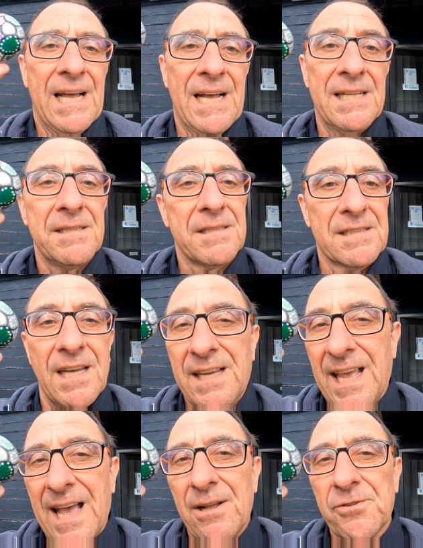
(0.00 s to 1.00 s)
and
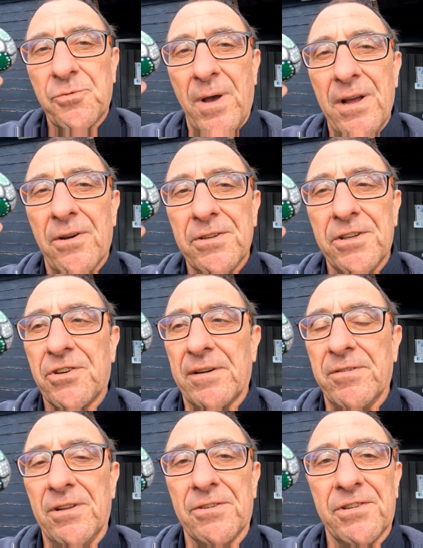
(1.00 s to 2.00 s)
take it elsewhere on your
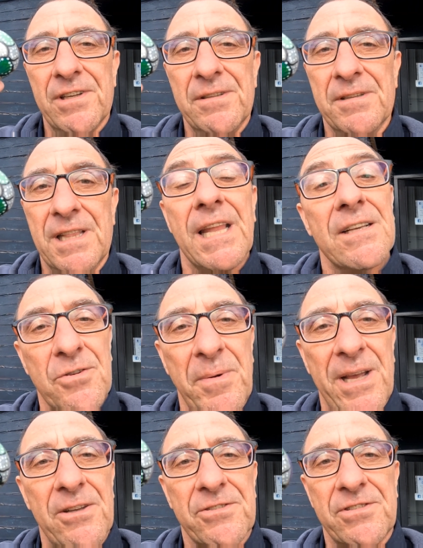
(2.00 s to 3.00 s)
travels and let
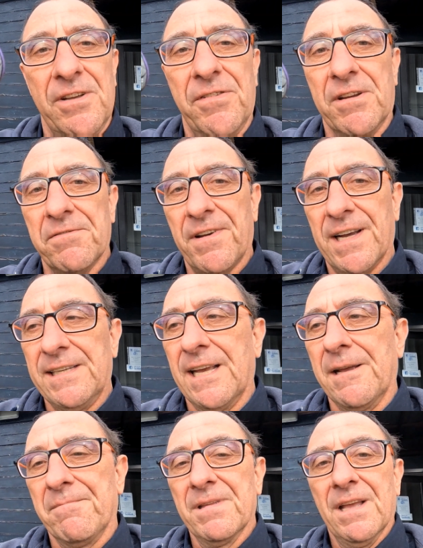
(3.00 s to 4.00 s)
somebody else see if they can find
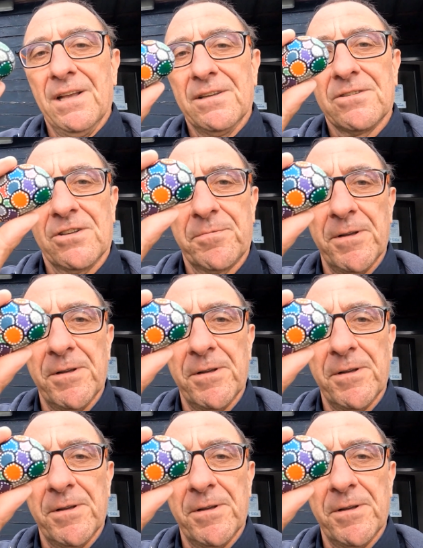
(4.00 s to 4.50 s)
it. So I